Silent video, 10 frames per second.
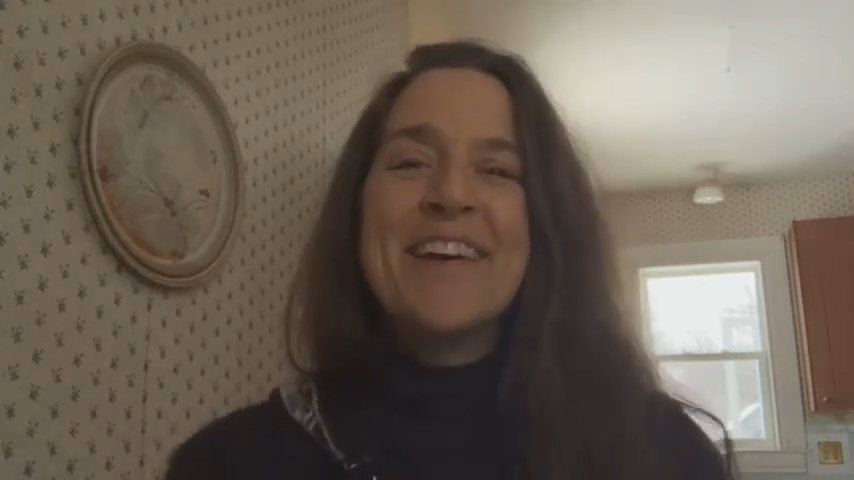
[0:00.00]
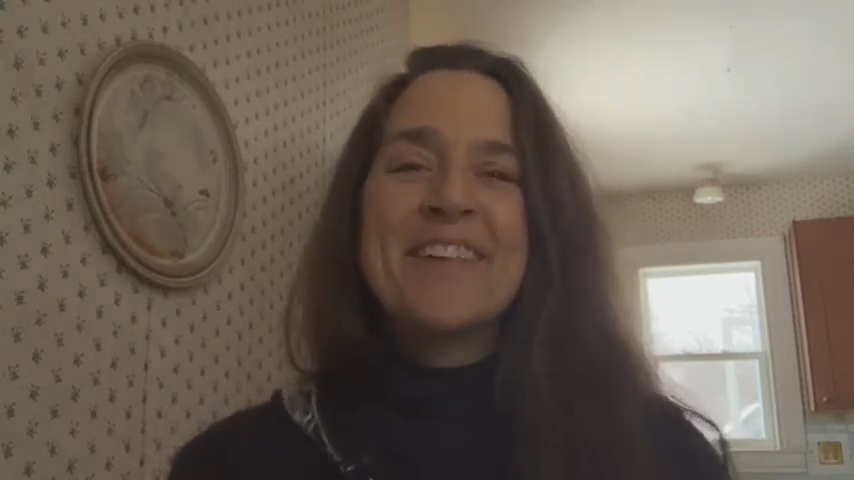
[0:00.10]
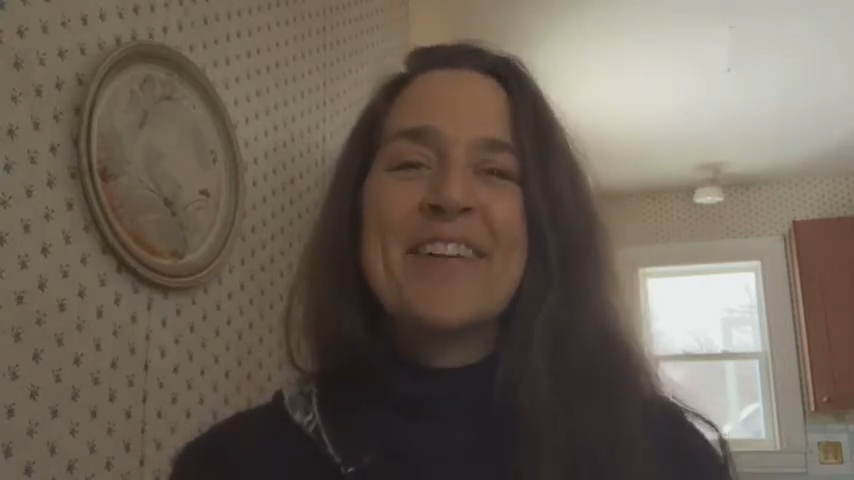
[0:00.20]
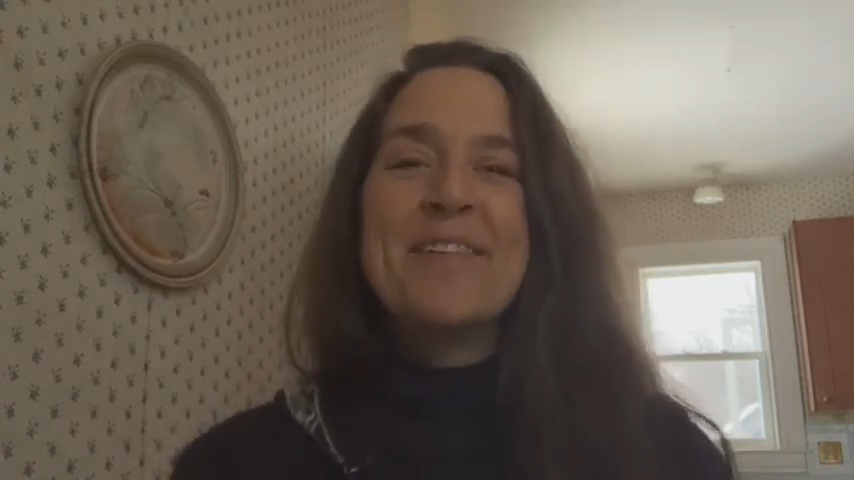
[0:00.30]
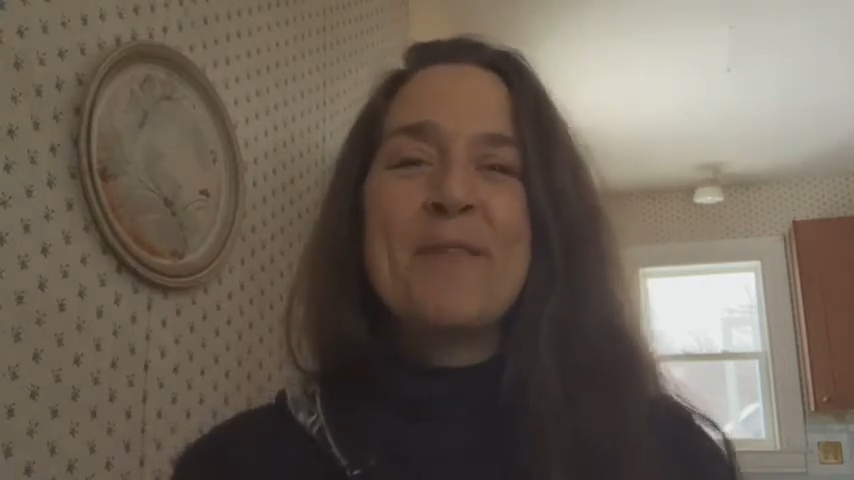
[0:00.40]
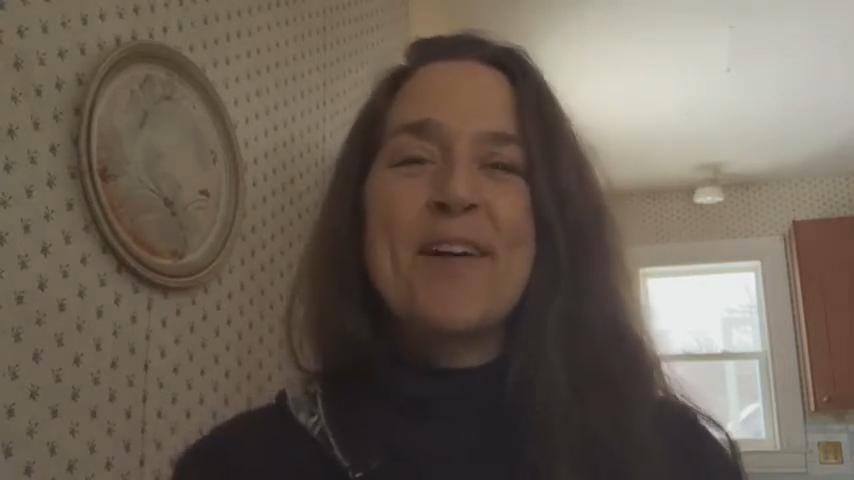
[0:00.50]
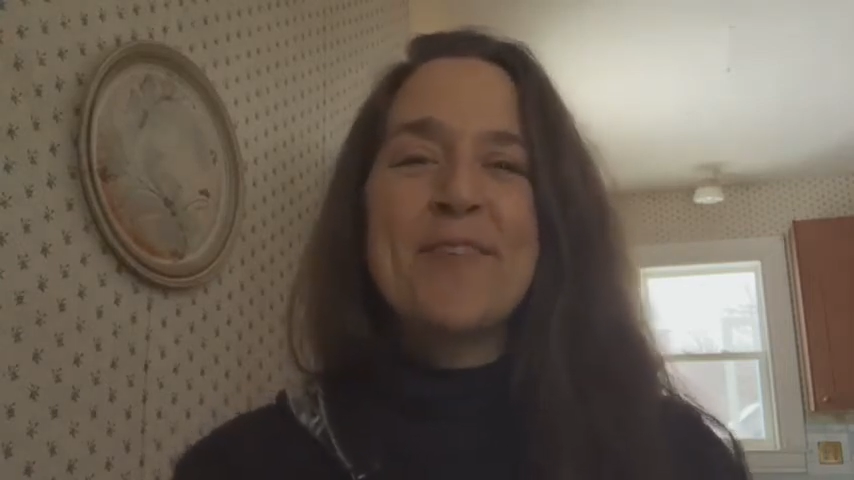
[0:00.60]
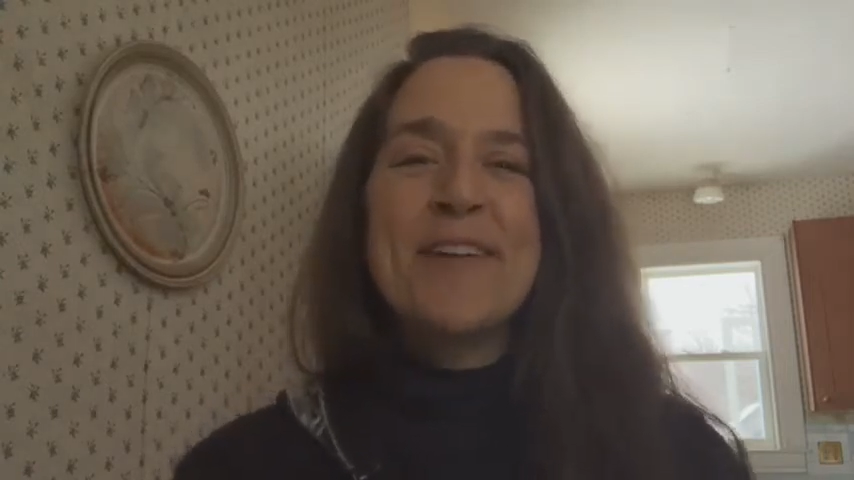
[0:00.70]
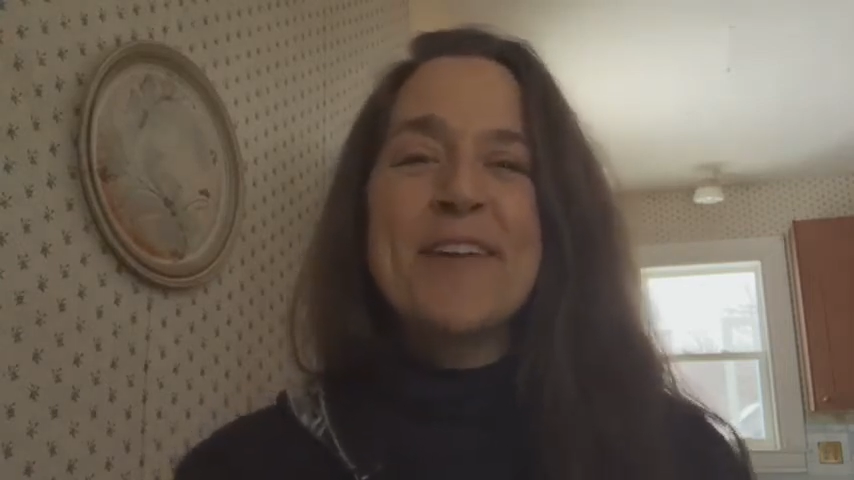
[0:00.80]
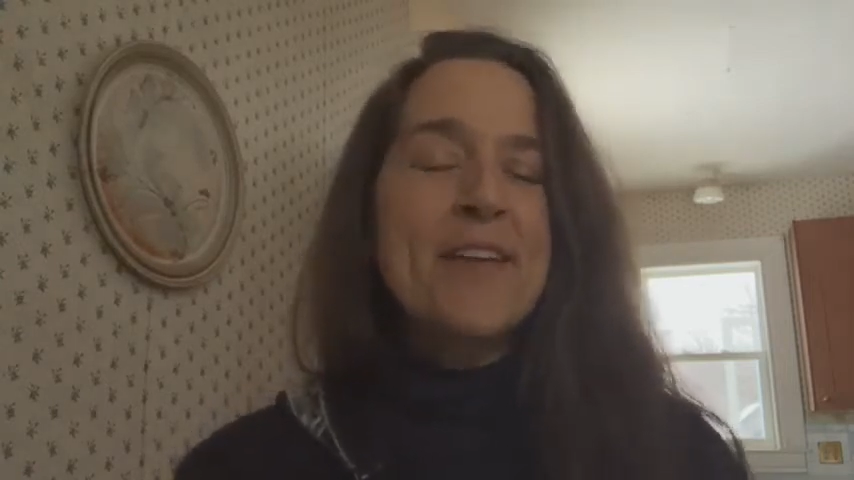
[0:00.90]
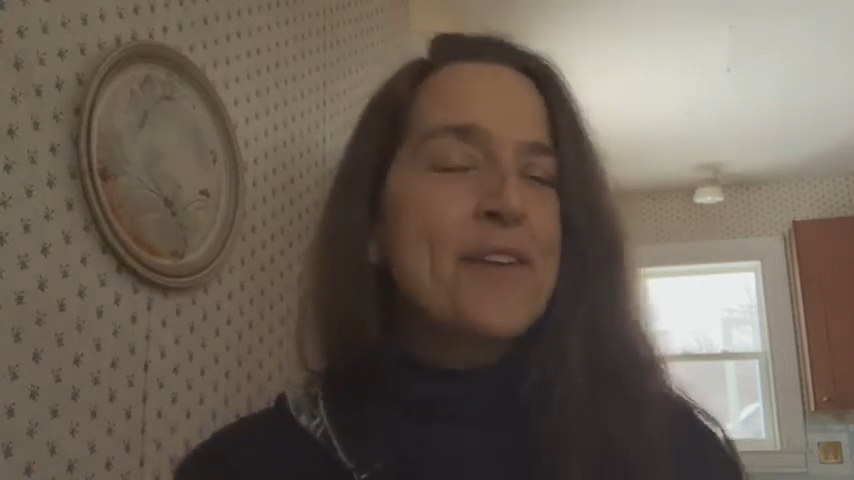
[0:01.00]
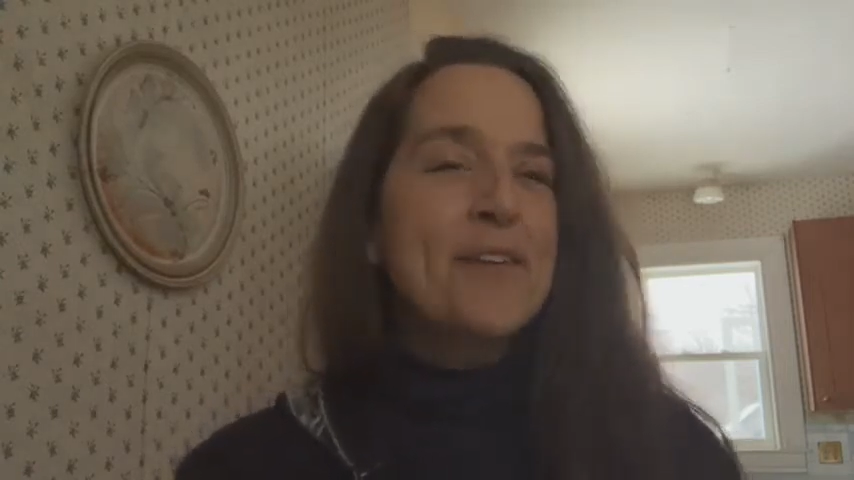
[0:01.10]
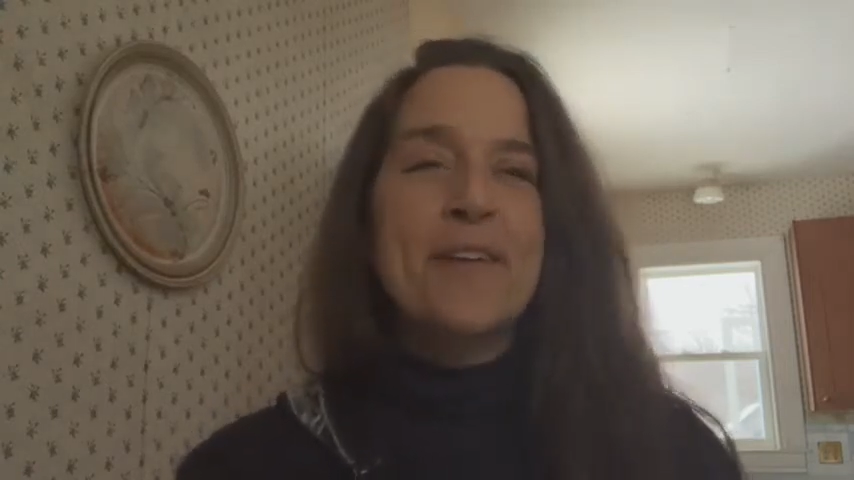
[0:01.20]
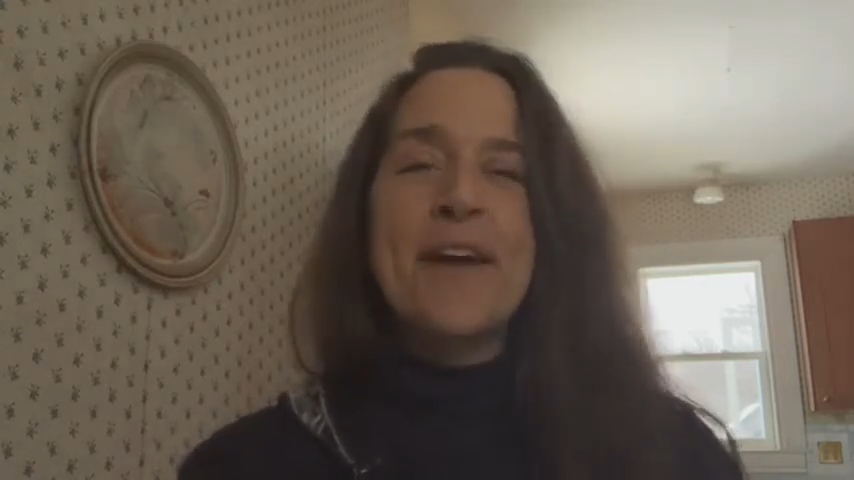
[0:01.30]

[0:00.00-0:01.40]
Uh, great, Barbara. You're